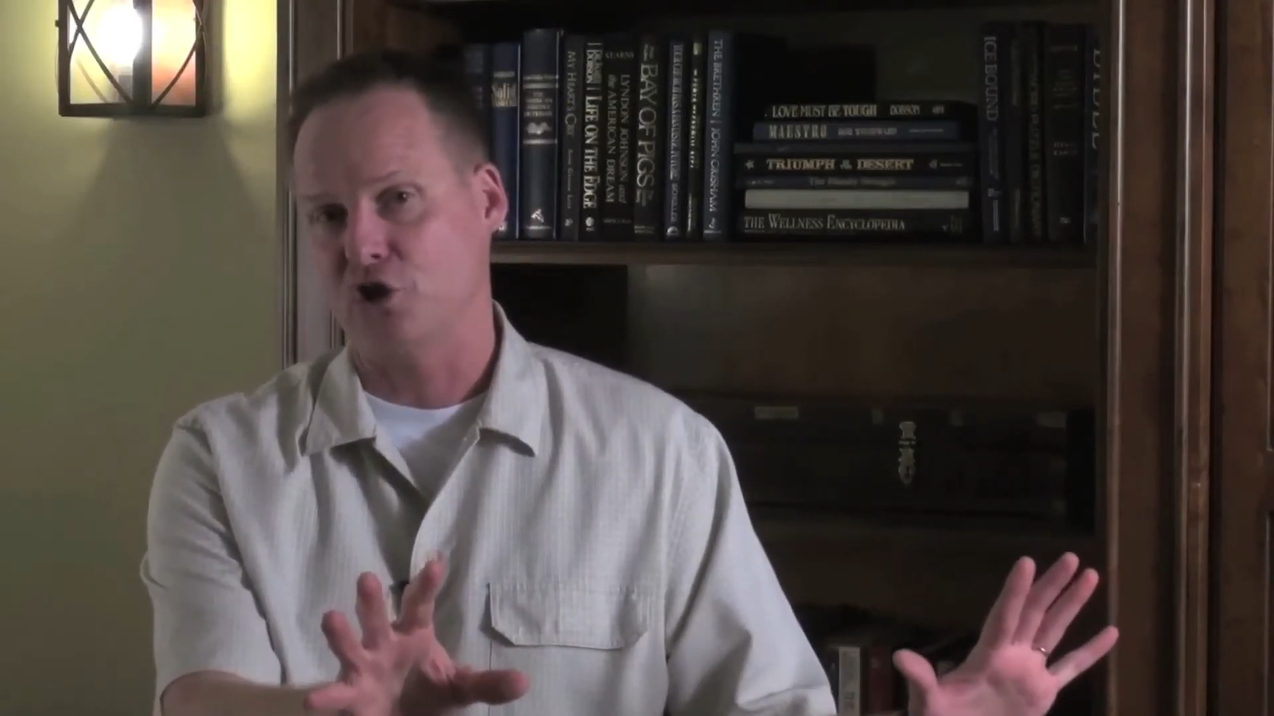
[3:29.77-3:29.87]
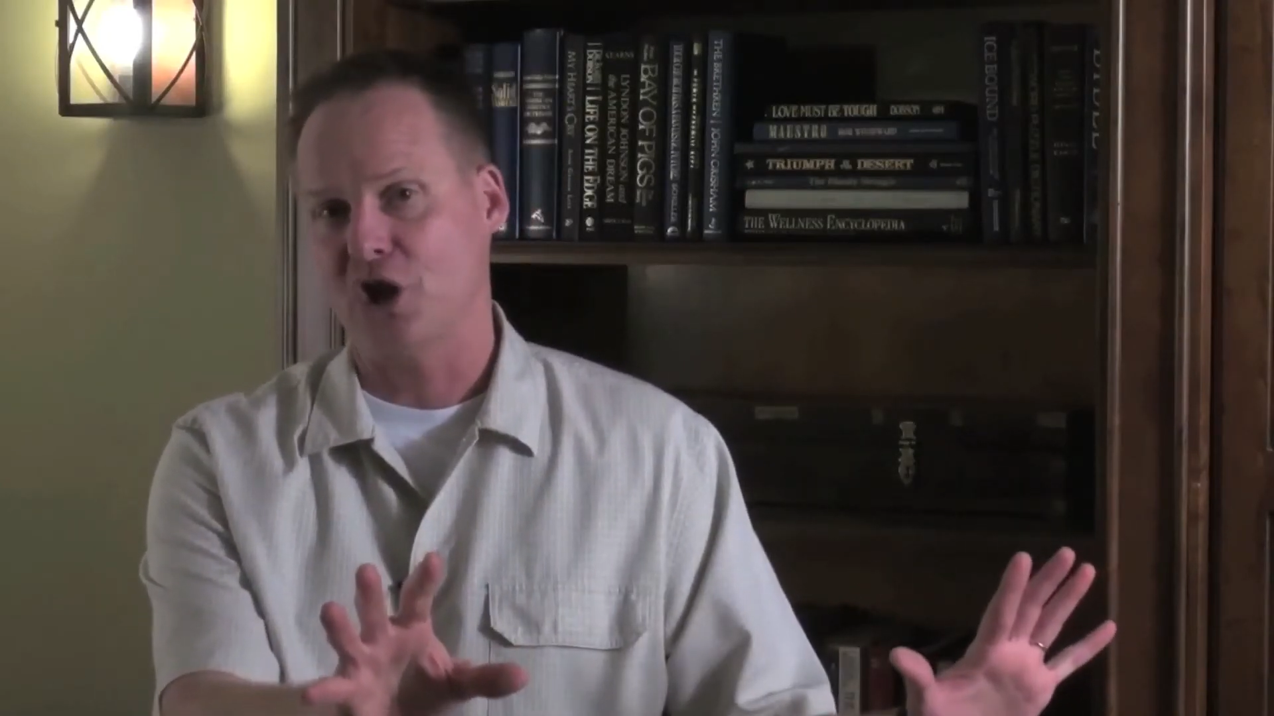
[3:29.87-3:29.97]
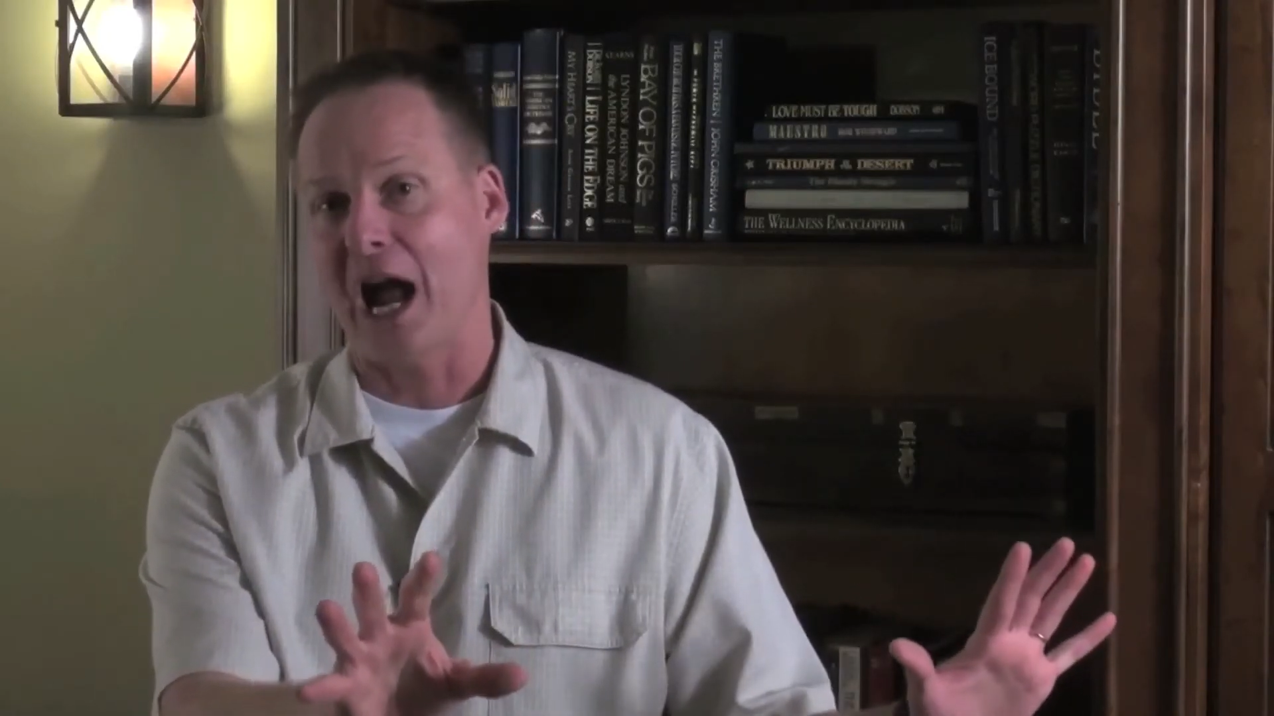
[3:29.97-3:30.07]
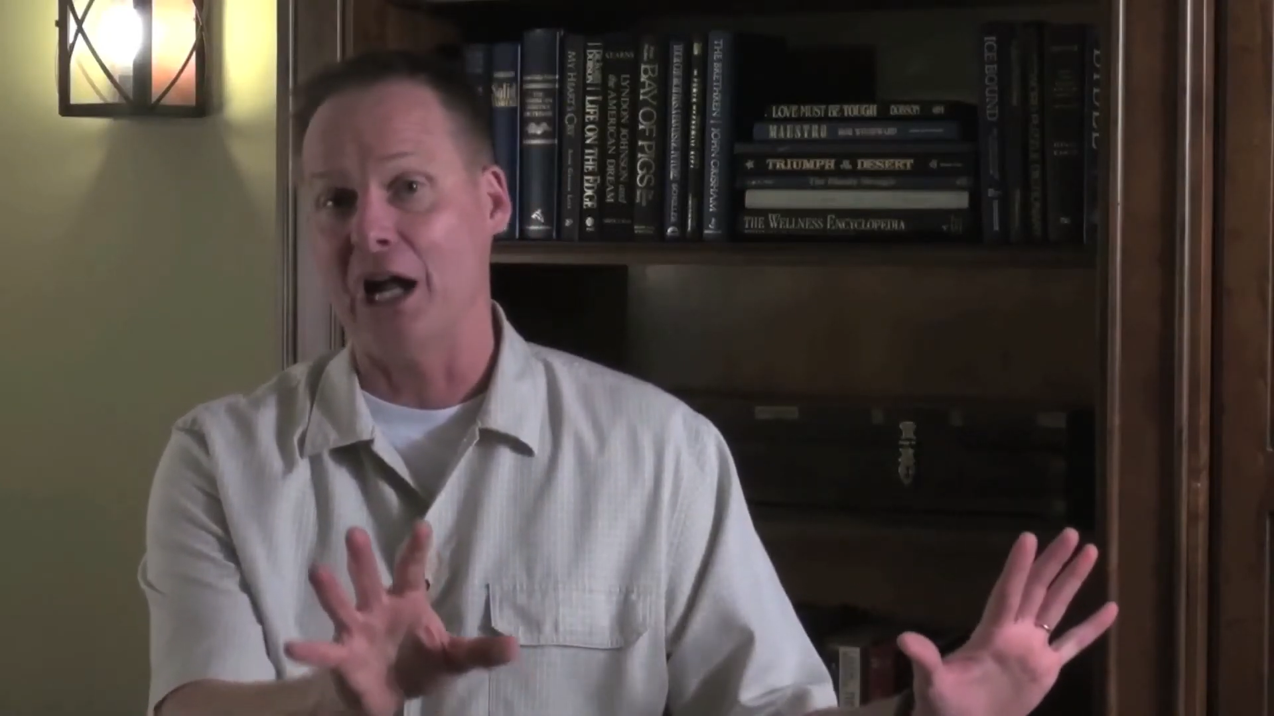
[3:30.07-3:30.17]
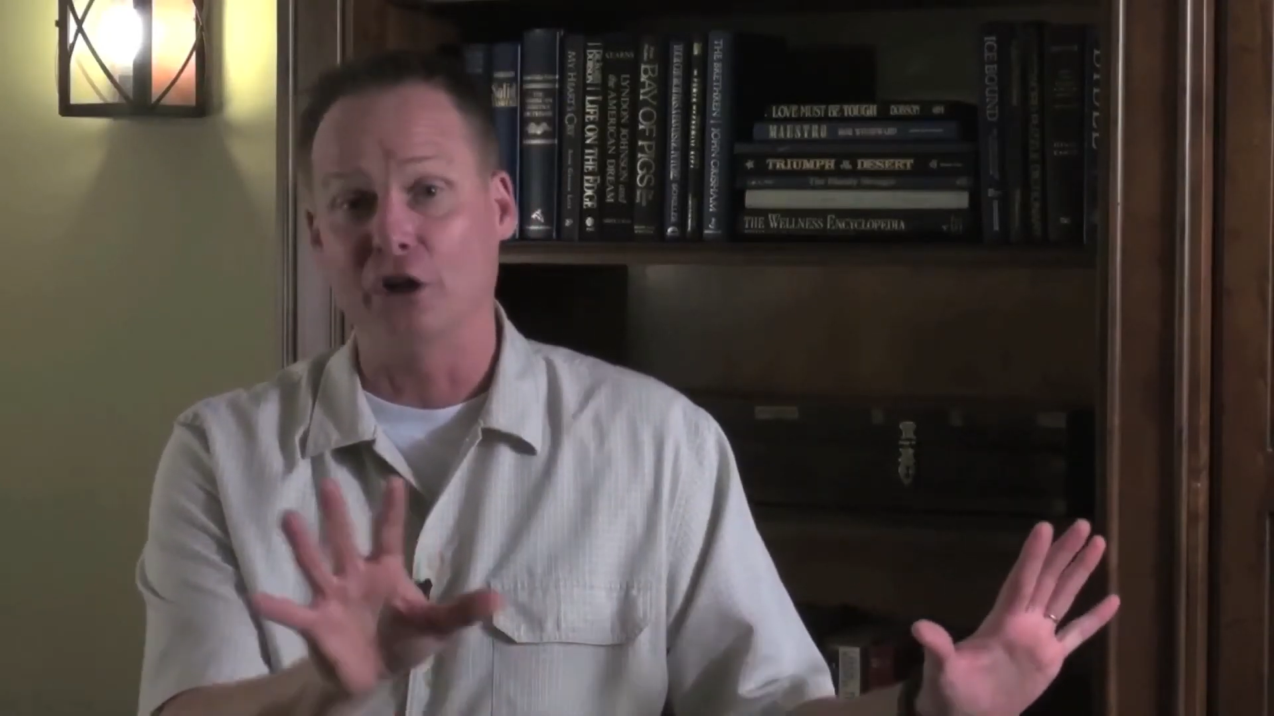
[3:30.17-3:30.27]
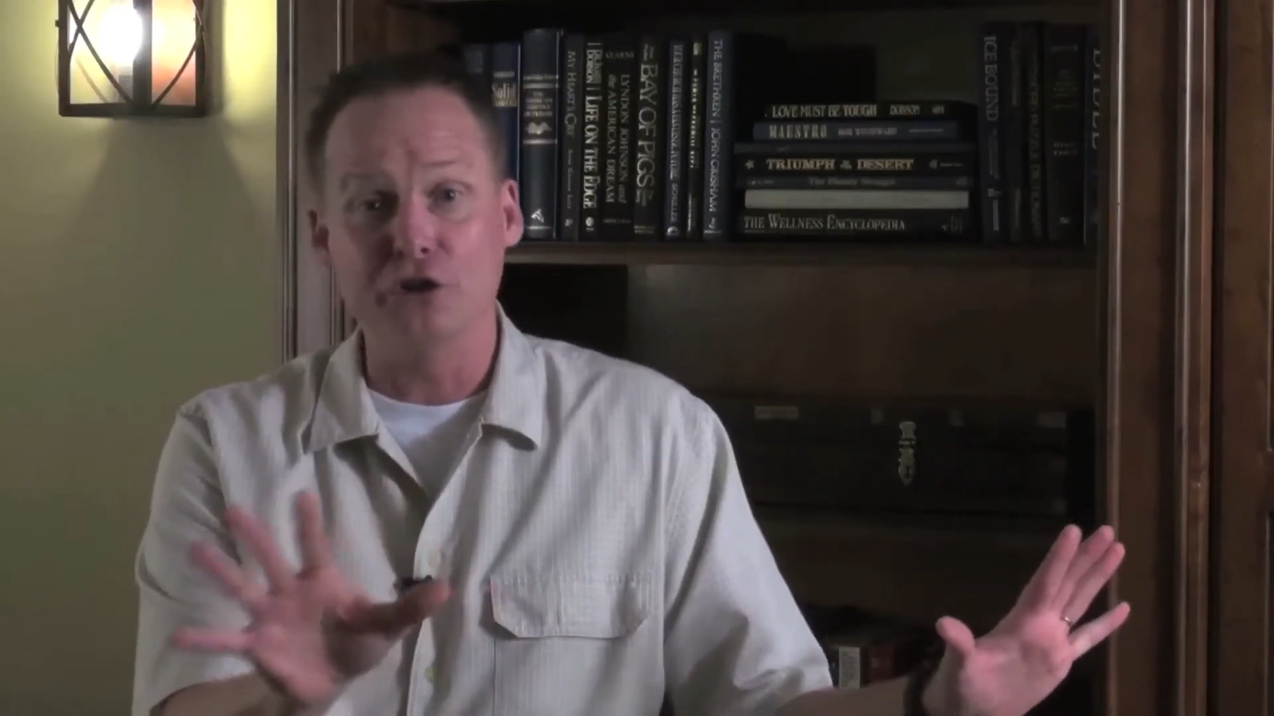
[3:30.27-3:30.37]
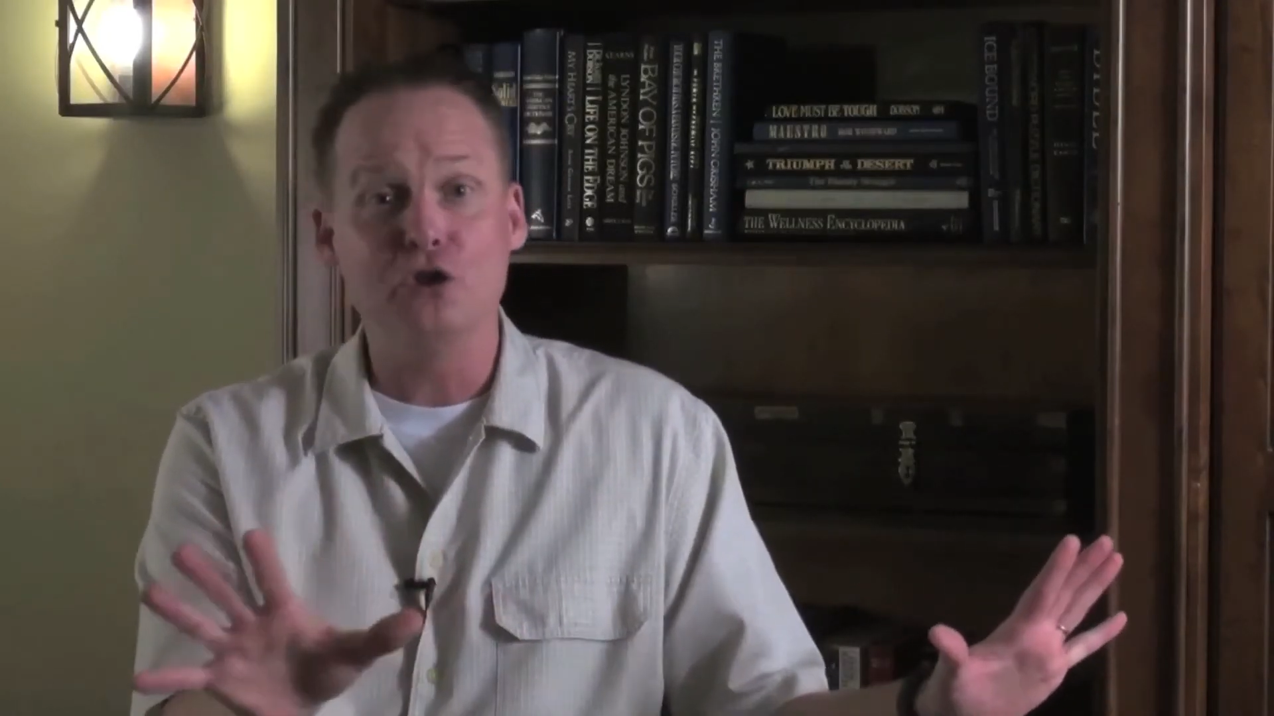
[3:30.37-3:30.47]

child.